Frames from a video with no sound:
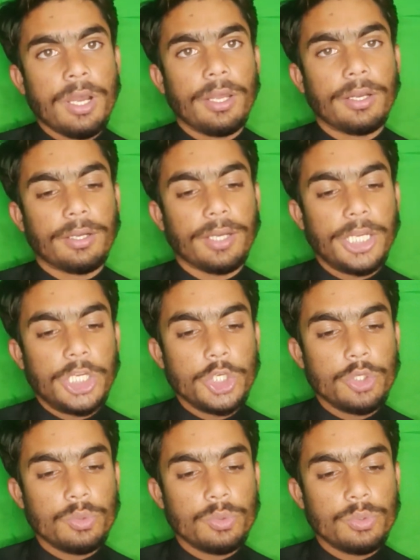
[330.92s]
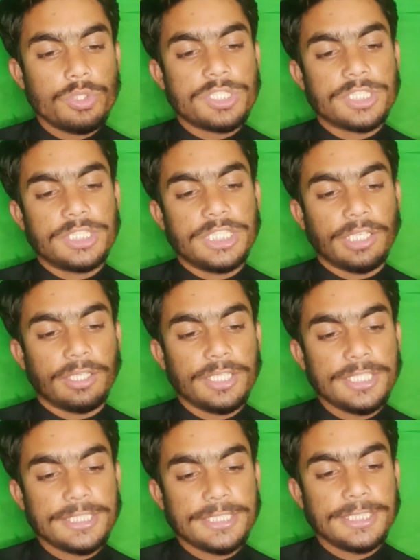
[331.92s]
reduce the
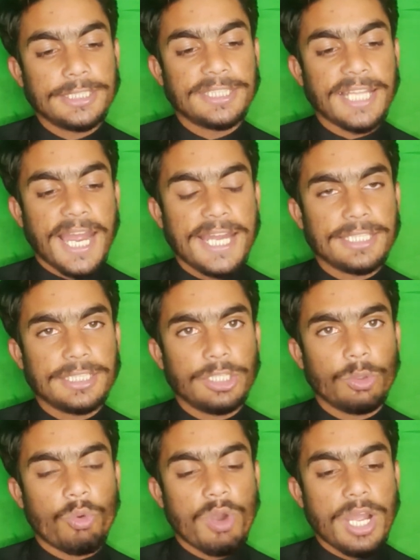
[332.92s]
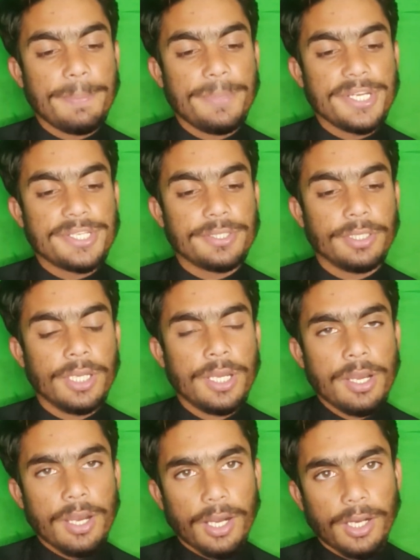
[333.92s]
risk that the requirements
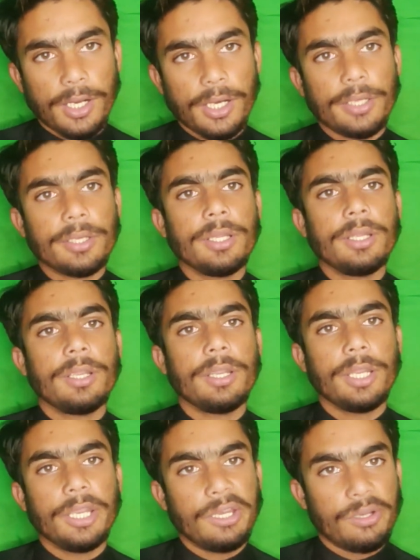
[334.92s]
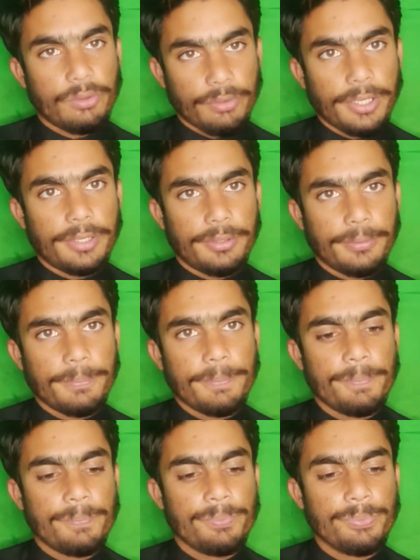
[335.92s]
are incorrect.
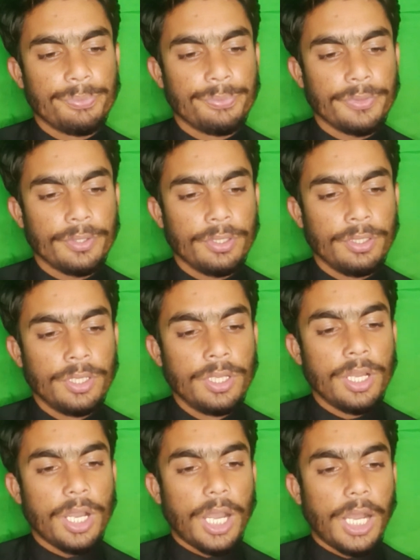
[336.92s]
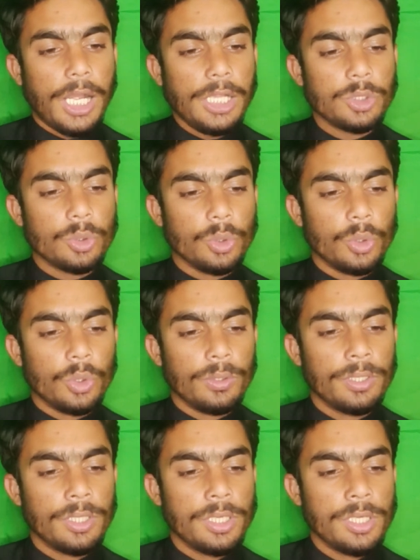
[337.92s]

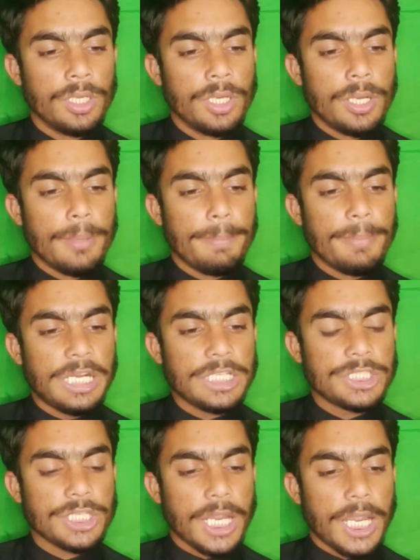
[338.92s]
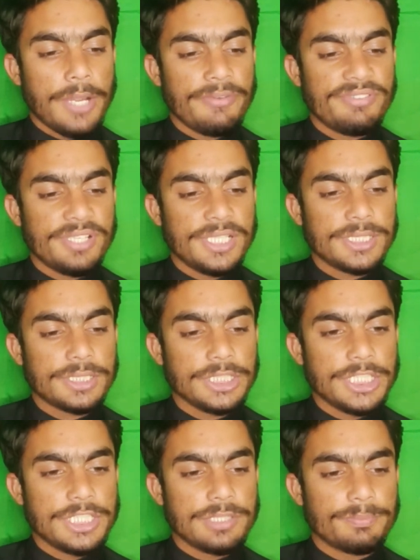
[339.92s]
Although much effort
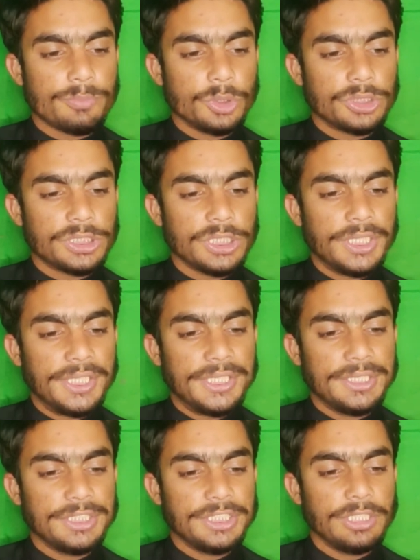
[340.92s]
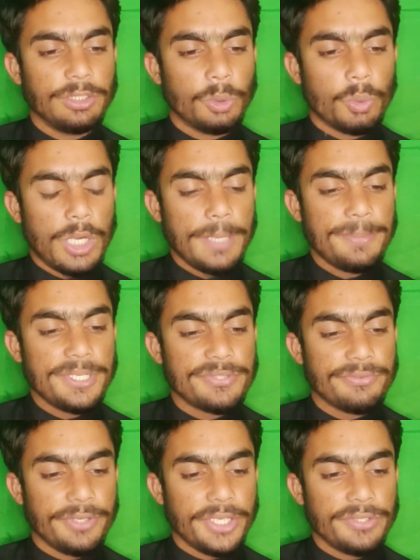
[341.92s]
is put in the
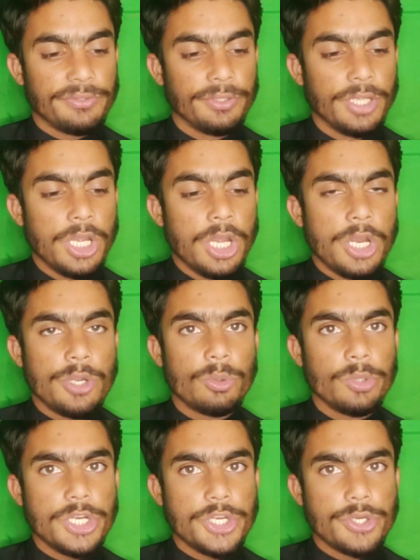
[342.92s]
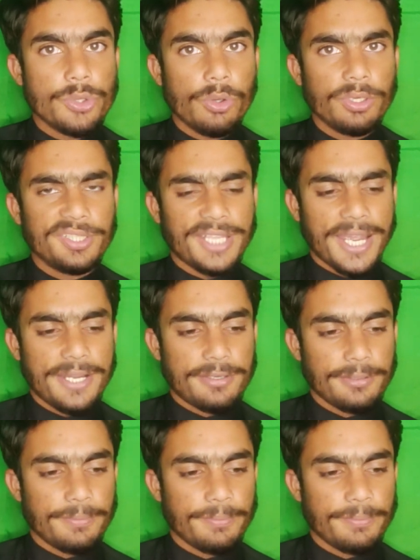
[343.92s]
requirements phase to ensure that